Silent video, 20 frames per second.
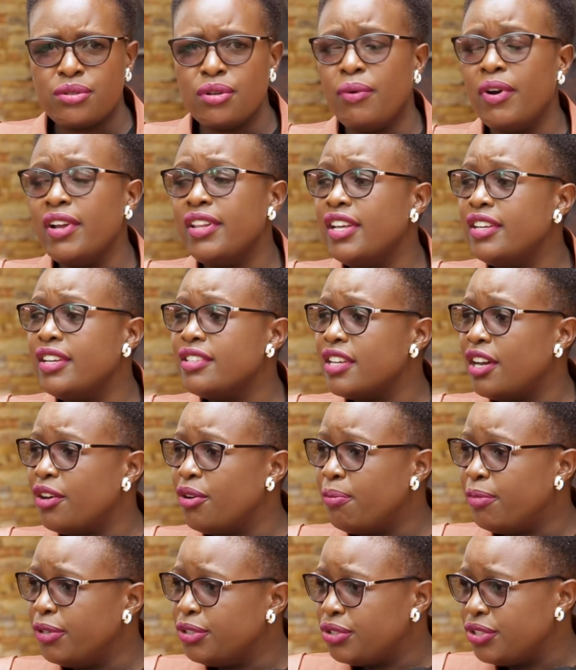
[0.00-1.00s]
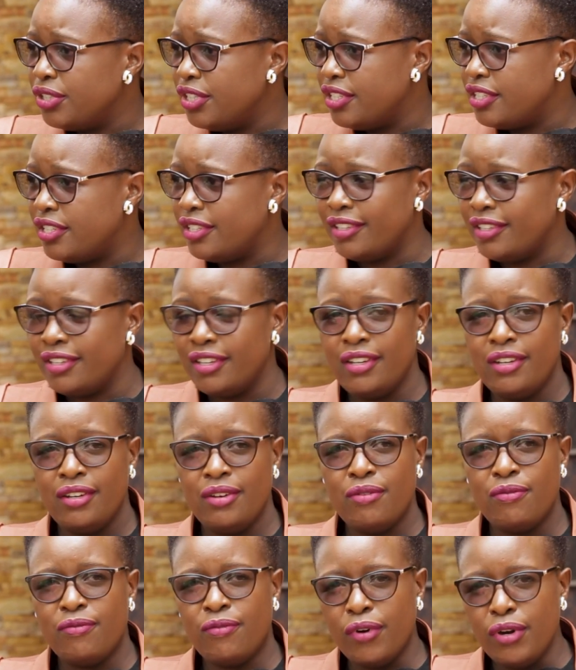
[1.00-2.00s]
So when there is an opportunity
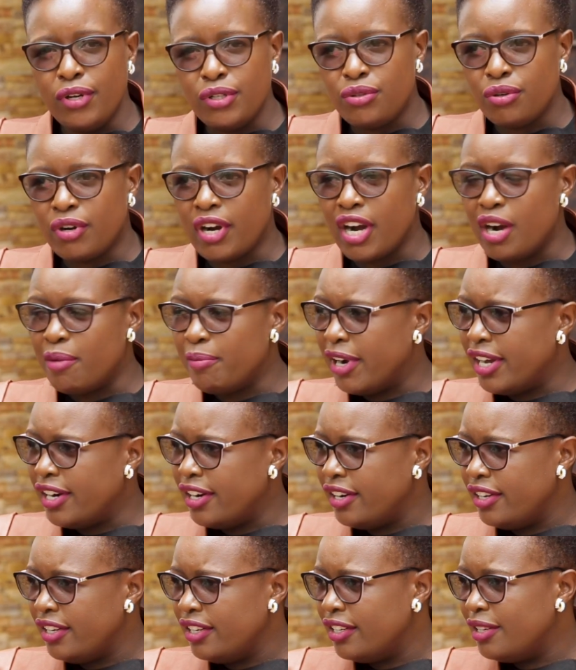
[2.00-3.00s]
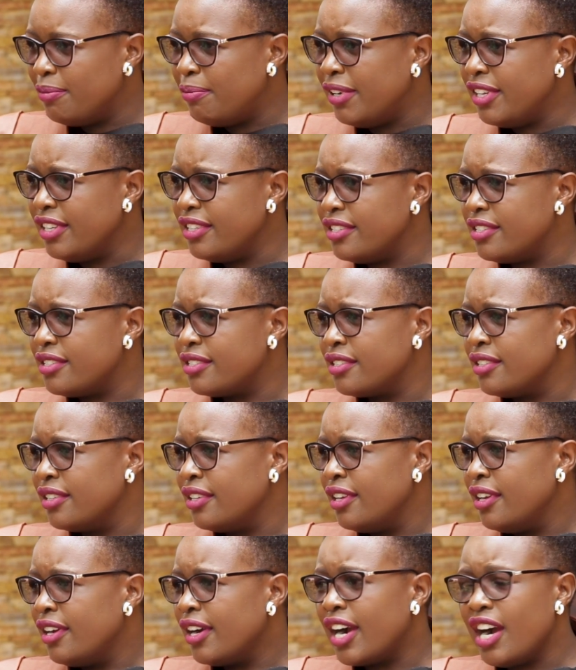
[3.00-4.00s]
for you to come and lead, please
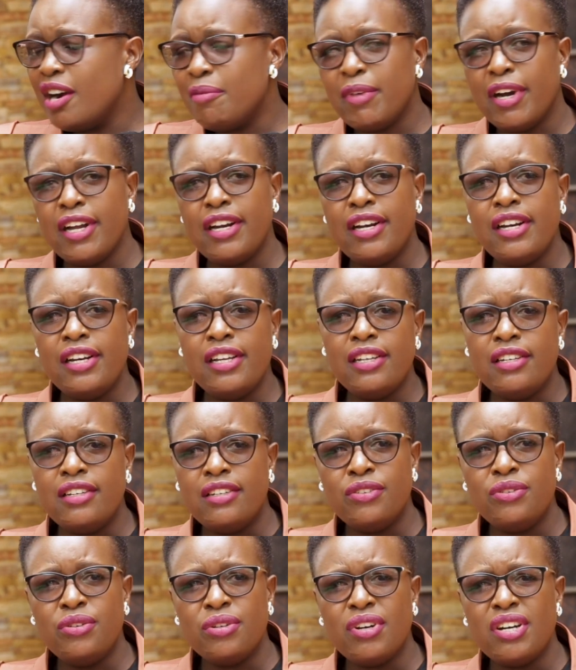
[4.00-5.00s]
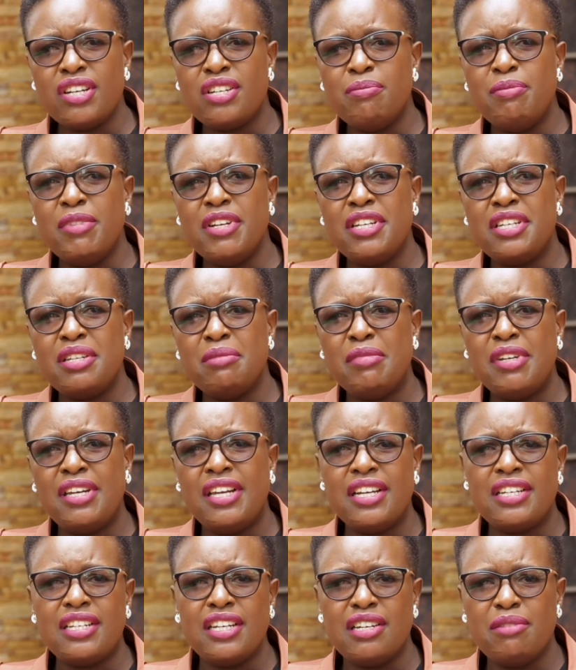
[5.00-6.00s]
come and lead. Do not be
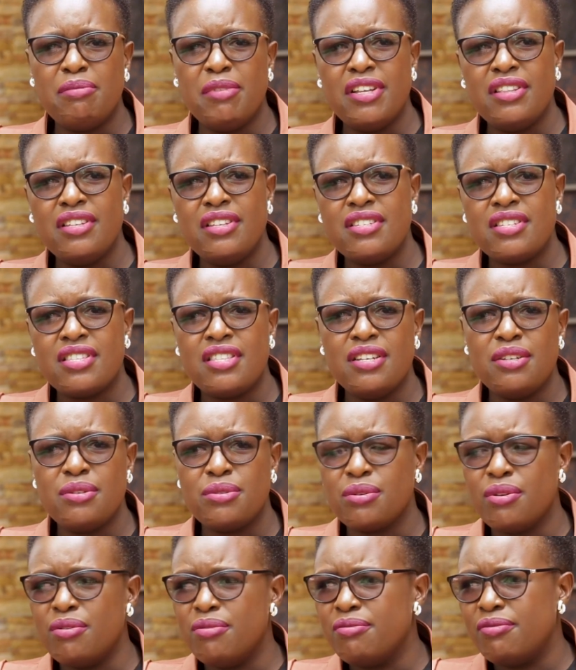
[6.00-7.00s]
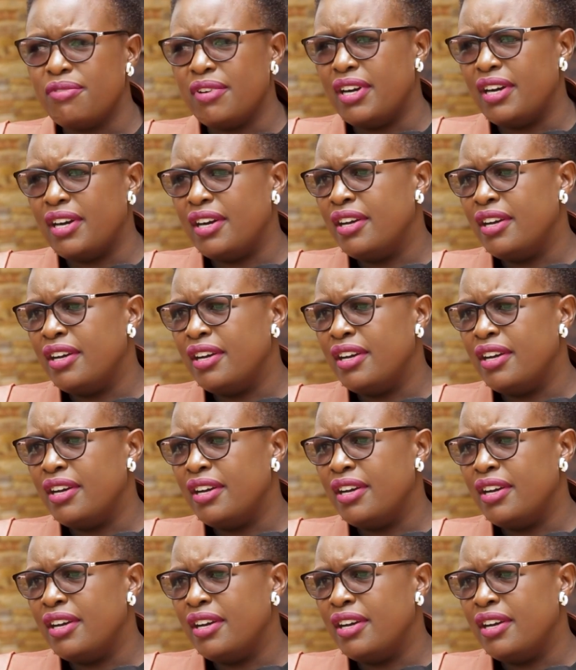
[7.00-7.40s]
intimidated by these things of